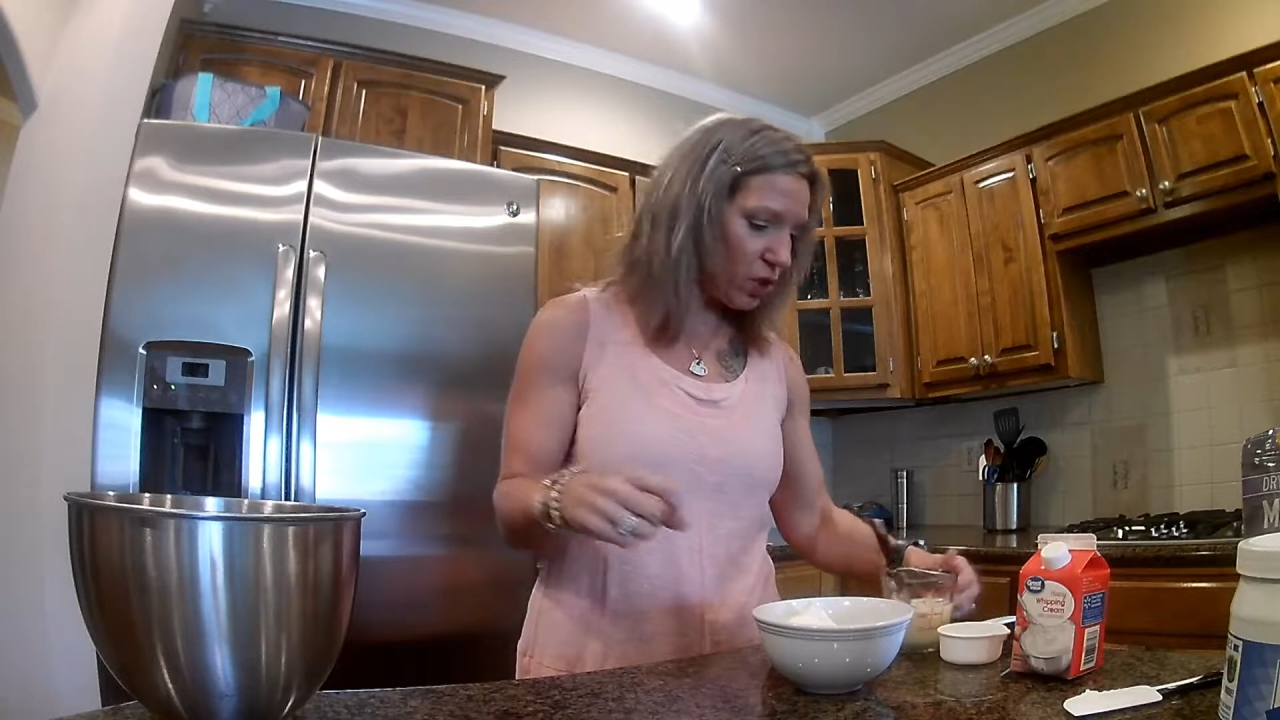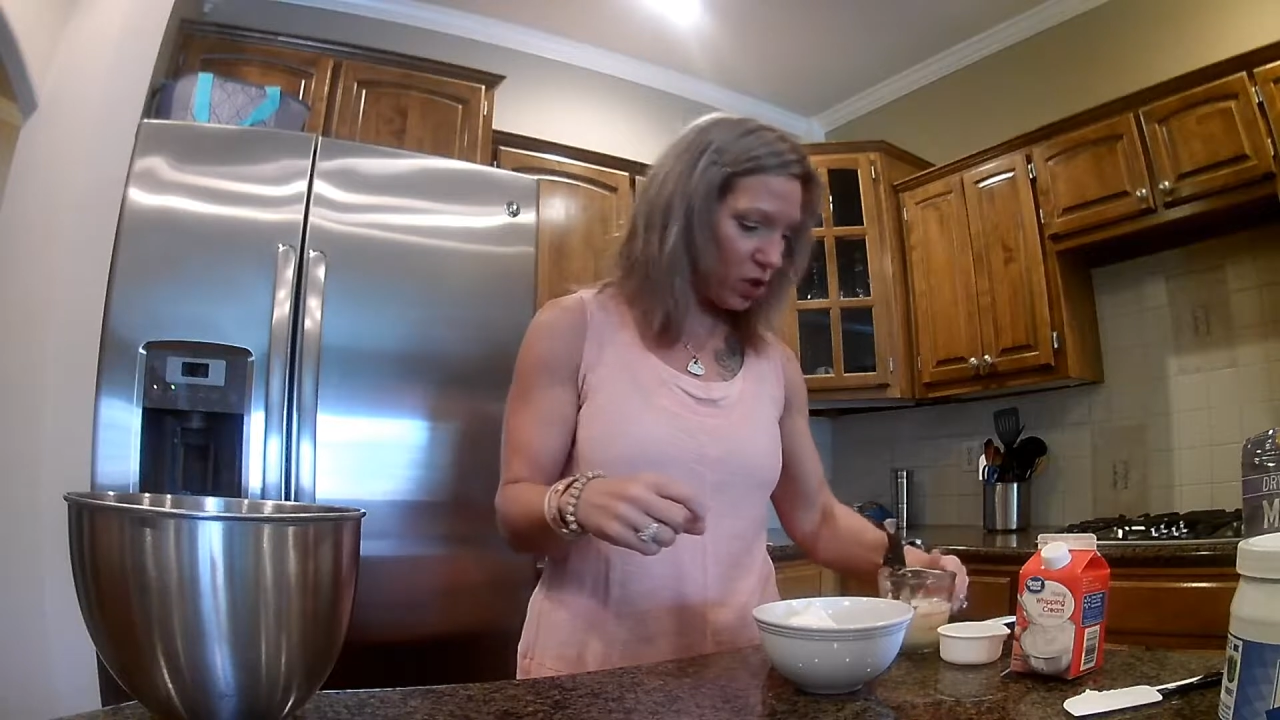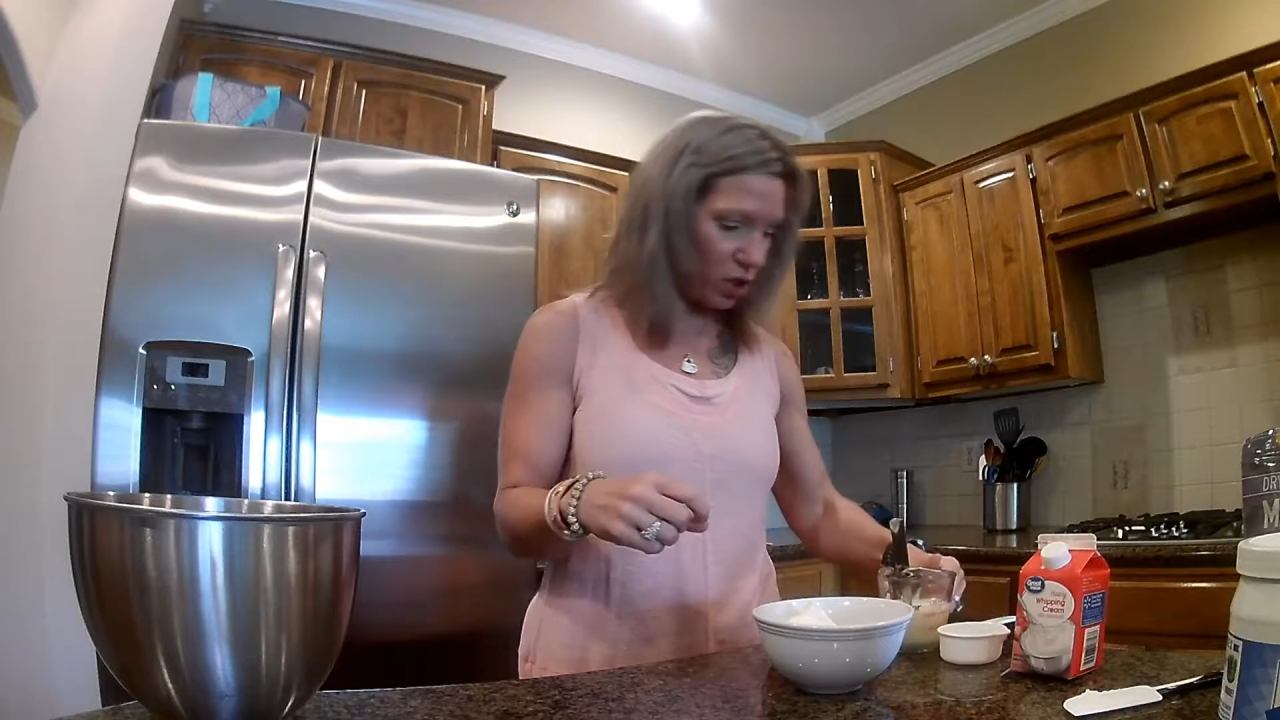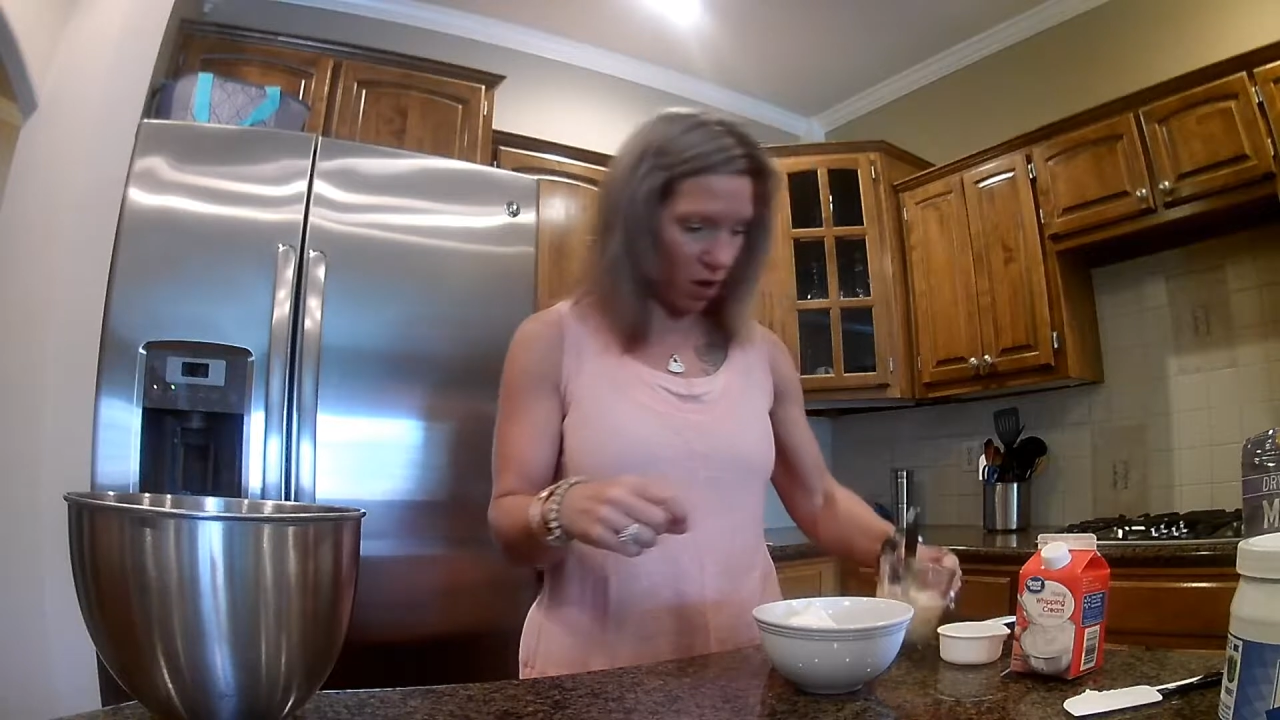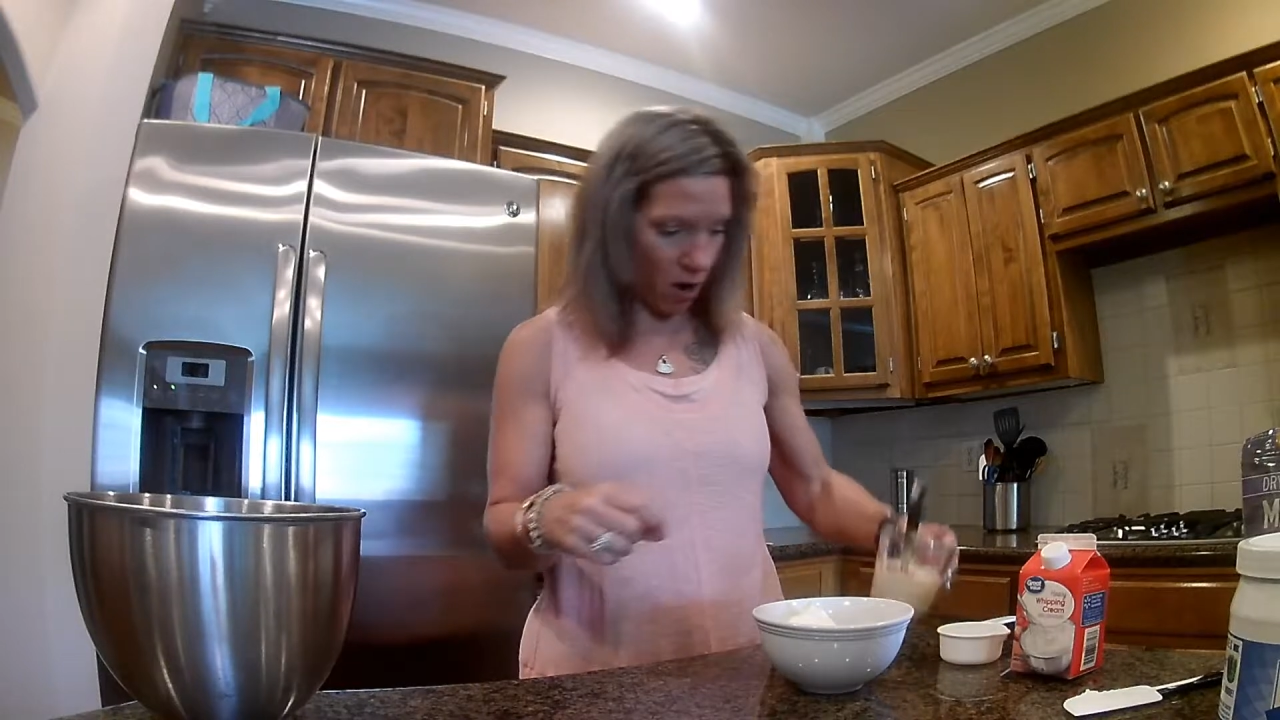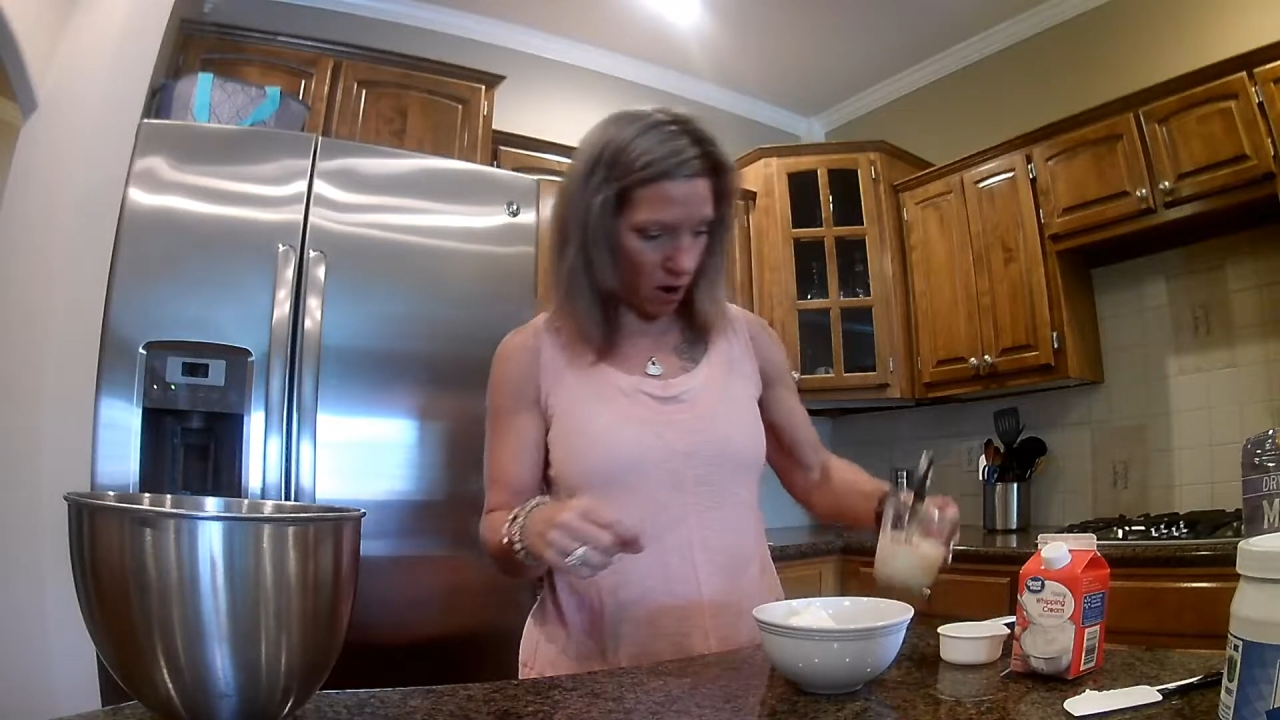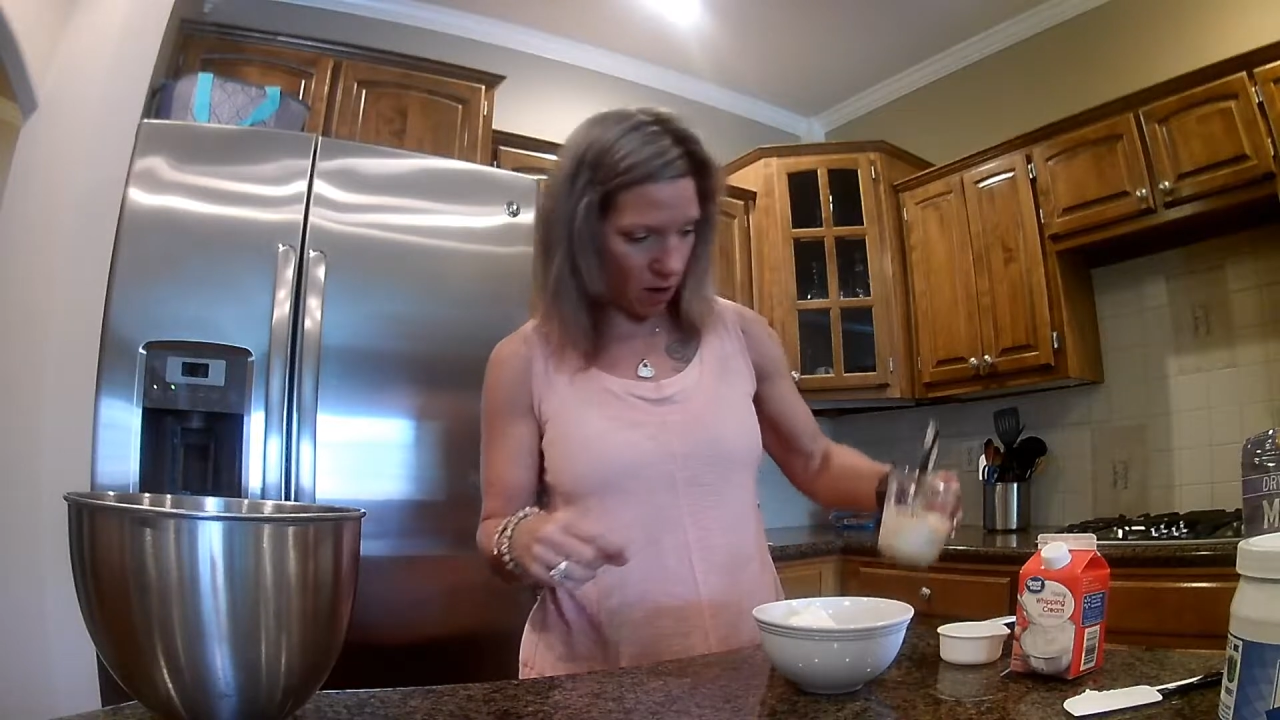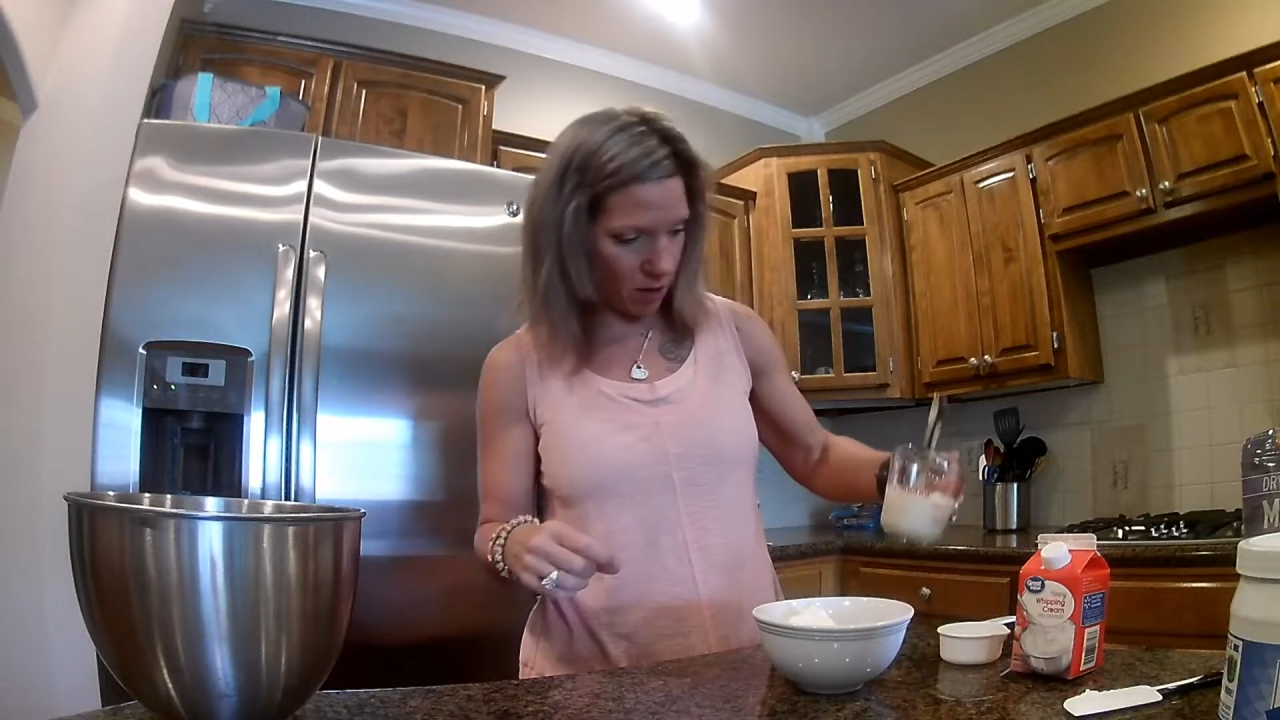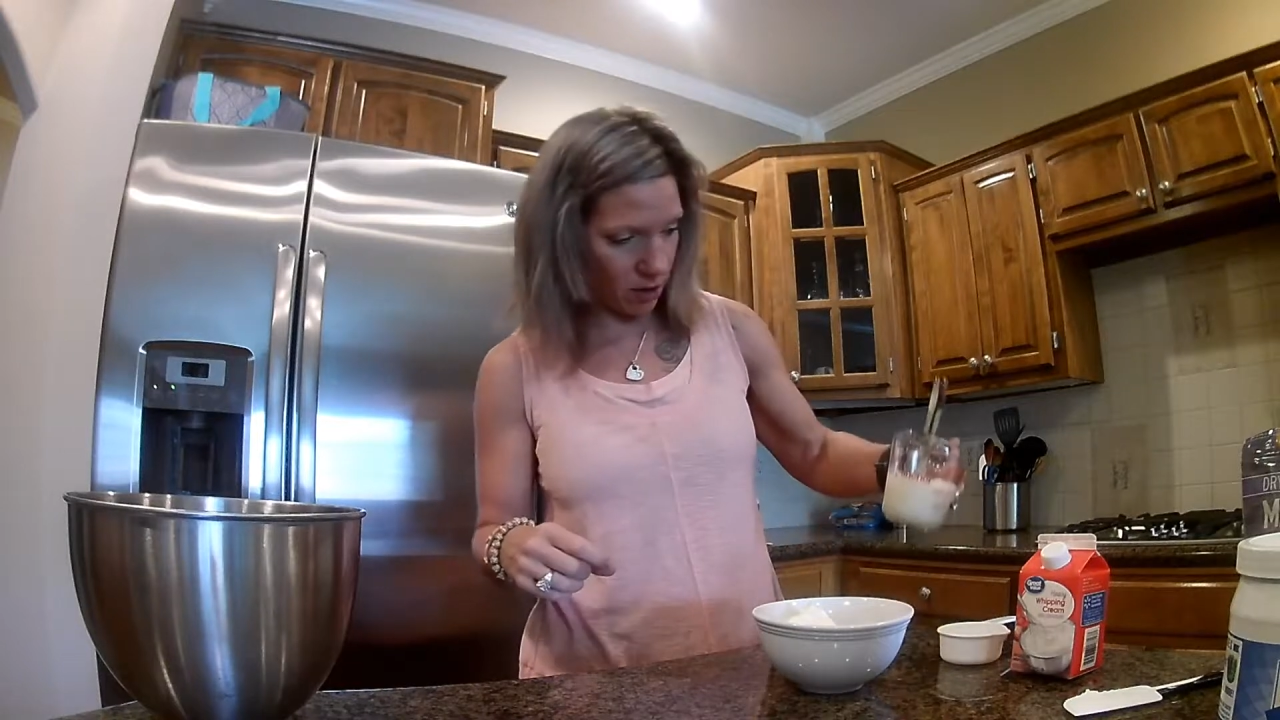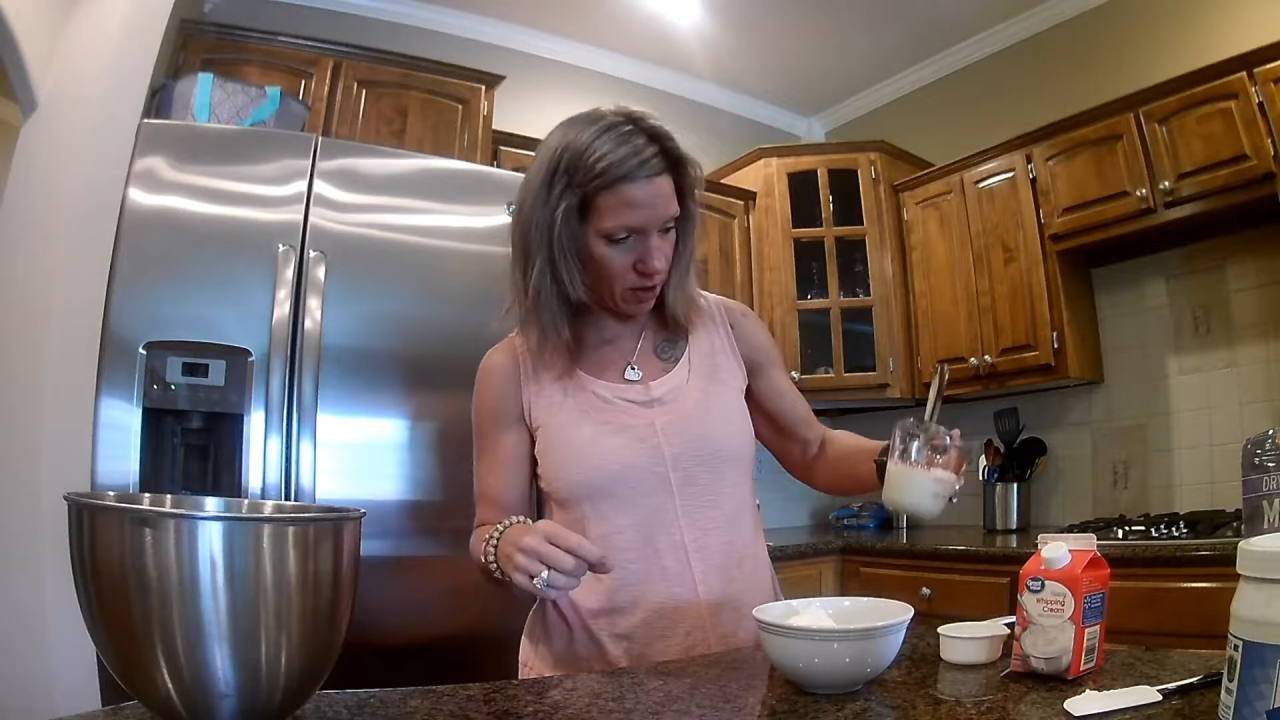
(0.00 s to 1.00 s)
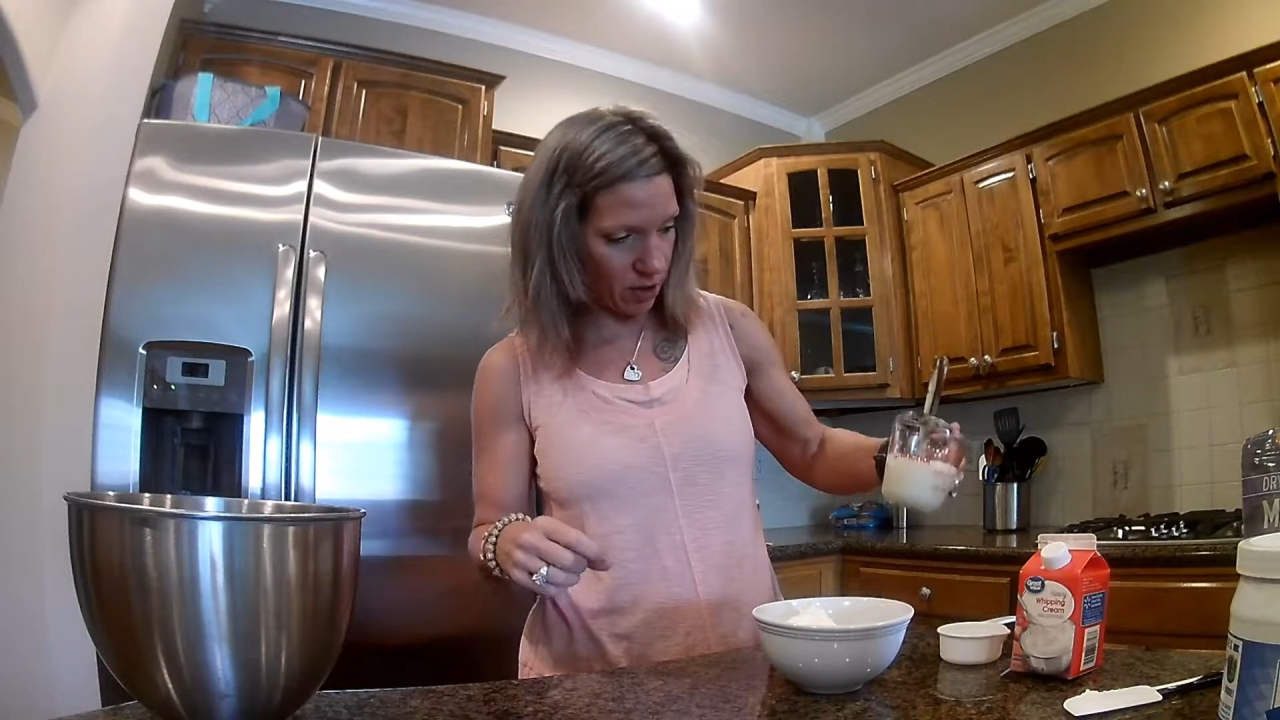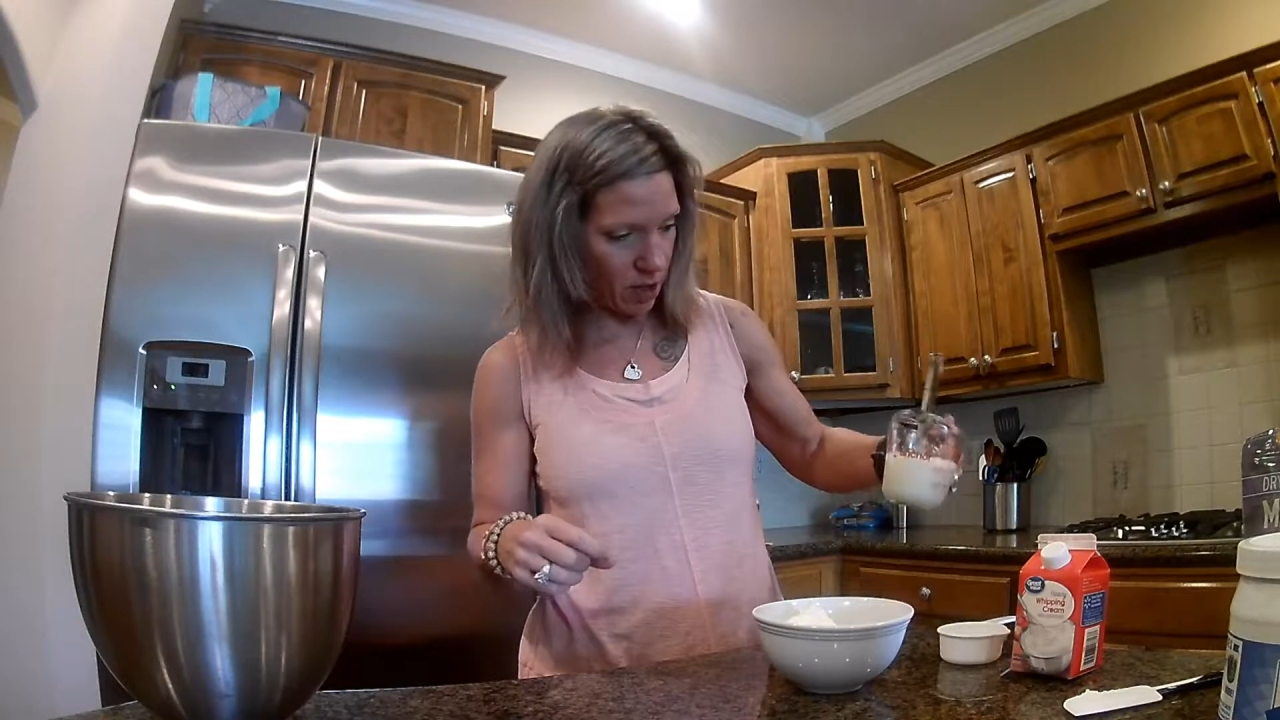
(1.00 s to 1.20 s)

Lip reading: start,